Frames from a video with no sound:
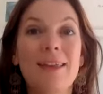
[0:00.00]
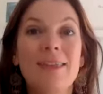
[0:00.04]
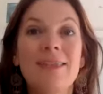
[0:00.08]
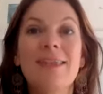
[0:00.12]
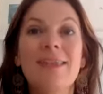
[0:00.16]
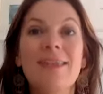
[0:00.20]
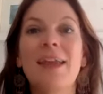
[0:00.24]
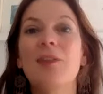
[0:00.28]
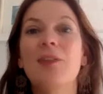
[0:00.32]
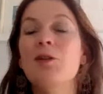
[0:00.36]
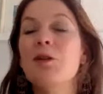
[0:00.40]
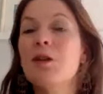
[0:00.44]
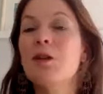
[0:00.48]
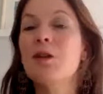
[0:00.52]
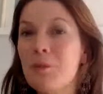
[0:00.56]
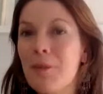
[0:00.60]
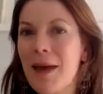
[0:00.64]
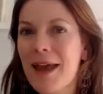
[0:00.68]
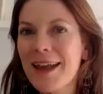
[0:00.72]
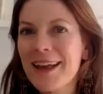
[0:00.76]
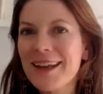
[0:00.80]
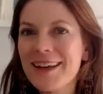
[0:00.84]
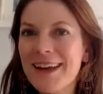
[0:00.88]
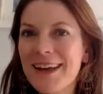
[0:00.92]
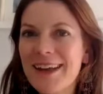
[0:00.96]
then you can
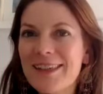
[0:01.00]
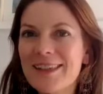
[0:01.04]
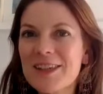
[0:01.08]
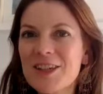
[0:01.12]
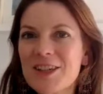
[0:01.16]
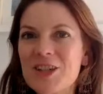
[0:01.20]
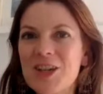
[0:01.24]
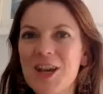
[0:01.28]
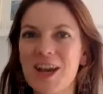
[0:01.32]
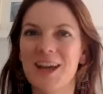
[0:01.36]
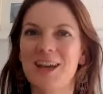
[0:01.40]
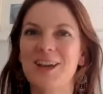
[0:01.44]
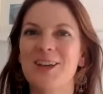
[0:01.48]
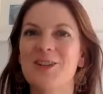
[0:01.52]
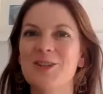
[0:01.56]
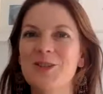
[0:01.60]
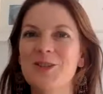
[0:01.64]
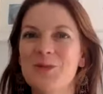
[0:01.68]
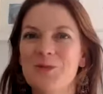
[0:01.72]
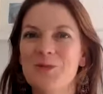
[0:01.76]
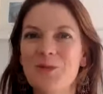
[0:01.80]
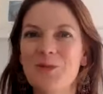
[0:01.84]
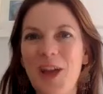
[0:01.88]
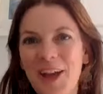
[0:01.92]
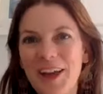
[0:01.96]
make another
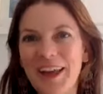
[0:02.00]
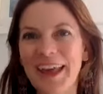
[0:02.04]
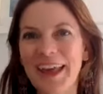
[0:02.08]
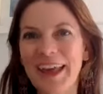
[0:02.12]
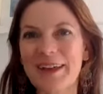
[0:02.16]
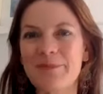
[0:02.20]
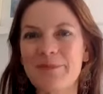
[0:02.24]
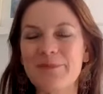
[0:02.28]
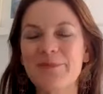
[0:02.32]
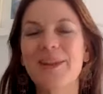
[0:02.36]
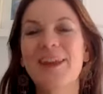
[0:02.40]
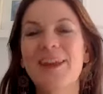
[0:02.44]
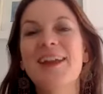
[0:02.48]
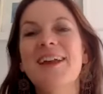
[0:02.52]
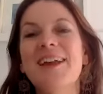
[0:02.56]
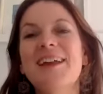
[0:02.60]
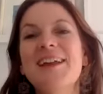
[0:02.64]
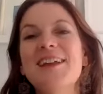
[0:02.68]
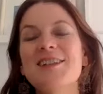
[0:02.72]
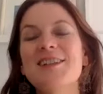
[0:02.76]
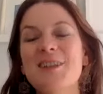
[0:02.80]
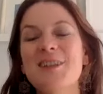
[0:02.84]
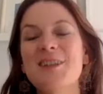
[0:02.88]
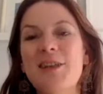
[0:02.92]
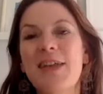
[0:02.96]
change okay
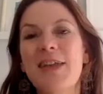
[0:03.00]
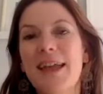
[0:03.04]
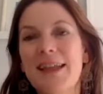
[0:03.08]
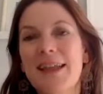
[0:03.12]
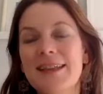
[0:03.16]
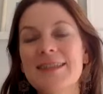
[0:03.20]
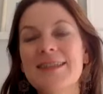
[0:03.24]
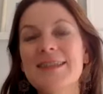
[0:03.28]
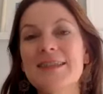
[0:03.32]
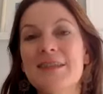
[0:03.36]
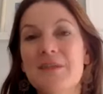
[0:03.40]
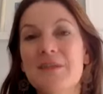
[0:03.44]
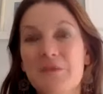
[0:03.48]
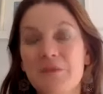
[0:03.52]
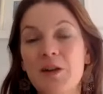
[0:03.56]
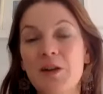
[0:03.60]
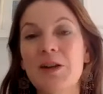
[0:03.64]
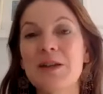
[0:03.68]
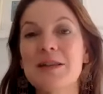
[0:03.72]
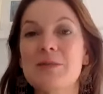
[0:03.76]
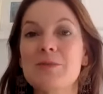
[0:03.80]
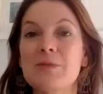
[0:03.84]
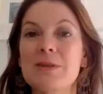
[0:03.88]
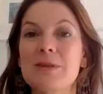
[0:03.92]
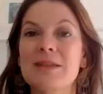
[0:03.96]
so that's the
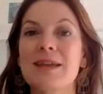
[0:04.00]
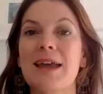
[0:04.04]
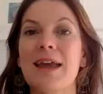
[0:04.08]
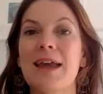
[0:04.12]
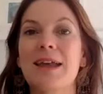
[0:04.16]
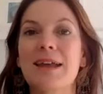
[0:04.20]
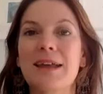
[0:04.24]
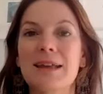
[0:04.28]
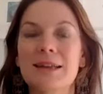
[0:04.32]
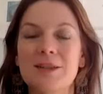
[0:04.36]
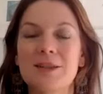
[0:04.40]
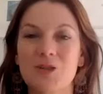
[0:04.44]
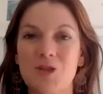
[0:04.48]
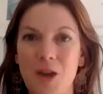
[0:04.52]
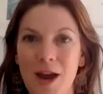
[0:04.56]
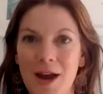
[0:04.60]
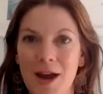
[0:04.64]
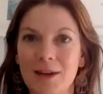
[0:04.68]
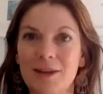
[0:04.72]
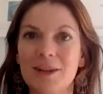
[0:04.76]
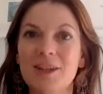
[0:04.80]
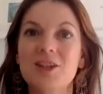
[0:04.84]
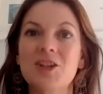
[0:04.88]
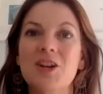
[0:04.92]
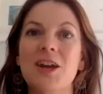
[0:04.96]
first mistake is
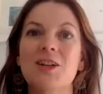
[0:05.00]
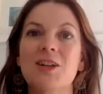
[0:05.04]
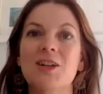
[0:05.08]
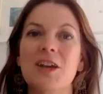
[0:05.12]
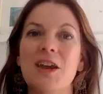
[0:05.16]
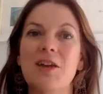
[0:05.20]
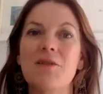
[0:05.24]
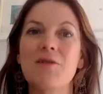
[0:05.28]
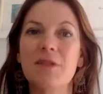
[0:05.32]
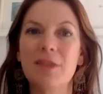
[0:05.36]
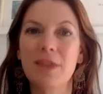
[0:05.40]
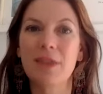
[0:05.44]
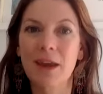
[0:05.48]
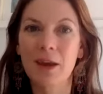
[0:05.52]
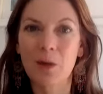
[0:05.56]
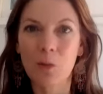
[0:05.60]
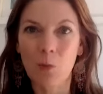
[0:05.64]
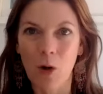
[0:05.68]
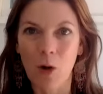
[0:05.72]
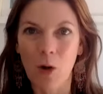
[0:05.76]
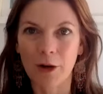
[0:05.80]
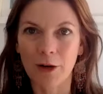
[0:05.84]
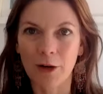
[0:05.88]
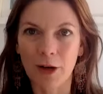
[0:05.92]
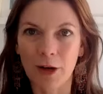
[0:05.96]
trying to change everything in
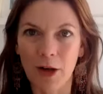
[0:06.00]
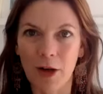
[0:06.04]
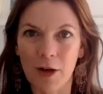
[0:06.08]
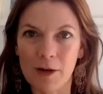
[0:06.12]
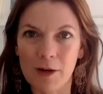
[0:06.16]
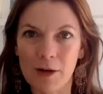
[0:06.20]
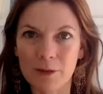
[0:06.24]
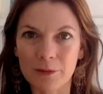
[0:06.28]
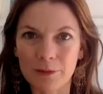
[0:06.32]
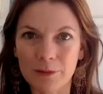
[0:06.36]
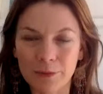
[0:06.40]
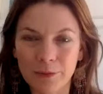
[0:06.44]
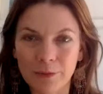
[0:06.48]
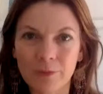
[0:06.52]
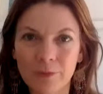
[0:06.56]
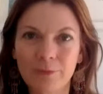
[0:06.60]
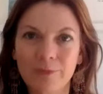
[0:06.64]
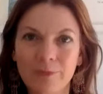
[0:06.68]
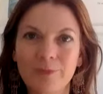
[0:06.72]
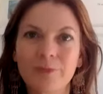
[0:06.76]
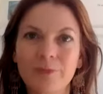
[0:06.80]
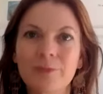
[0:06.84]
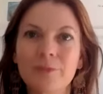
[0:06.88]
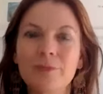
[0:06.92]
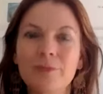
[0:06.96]
one go
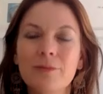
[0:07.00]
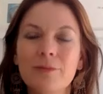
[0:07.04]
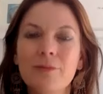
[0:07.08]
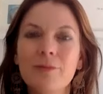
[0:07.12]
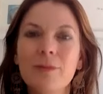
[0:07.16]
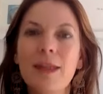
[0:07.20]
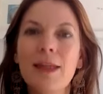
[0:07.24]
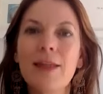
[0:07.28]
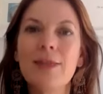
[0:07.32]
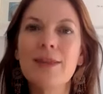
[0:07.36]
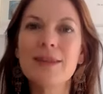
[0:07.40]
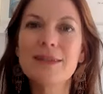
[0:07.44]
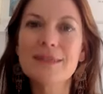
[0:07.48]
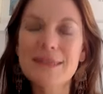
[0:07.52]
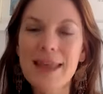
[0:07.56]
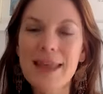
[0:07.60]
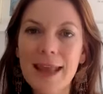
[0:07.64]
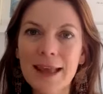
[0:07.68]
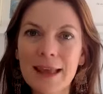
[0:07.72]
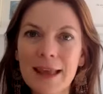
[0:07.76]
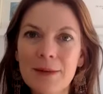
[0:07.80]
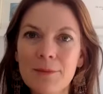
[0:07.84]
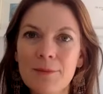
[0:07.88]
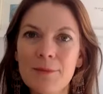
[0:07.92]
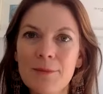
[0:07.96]
the
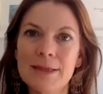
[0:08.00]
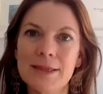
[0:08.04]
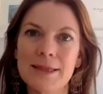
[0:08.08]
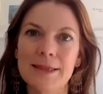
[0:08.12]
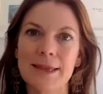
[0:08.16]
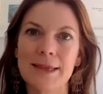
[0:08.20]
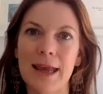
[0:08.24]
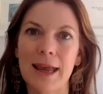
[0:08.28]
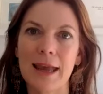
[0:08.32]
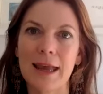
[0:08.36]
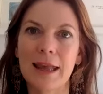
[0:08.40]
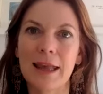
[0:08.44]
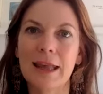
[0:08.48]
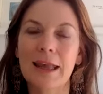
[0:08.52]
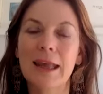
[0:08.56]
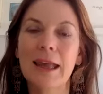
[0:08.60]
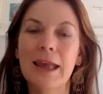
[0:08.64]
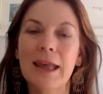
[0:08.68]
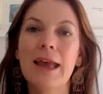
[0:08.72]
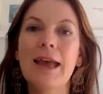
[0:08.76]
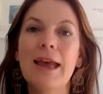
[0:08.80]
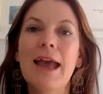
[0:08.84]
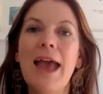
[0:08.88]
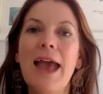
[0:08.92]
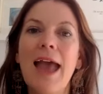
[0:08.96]
second mistake,
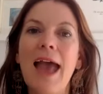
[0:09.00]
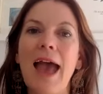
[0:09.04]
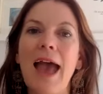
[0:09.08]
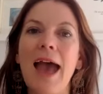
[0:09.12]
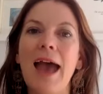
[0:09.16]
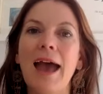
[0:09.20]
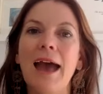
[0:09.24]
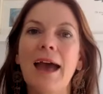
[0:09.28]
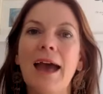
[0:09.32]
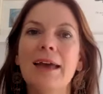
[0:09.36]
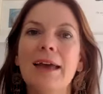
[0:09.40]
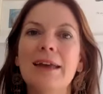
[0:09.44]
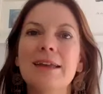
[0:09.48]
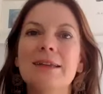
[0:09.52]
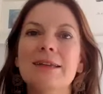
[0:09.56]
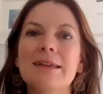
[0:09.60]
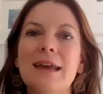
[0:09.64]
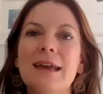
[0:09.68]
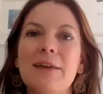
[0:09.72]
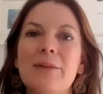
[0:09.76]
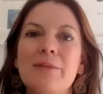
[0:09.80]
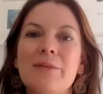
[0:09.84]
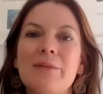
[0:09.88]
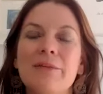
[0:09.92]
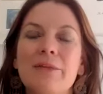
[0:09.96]
and
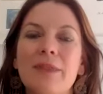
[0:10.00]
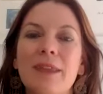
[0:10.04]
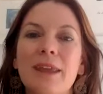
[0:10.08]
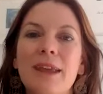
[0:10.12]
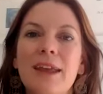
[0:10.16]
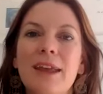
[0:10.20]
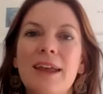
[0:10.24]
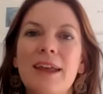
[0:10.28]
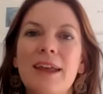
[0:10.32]
um,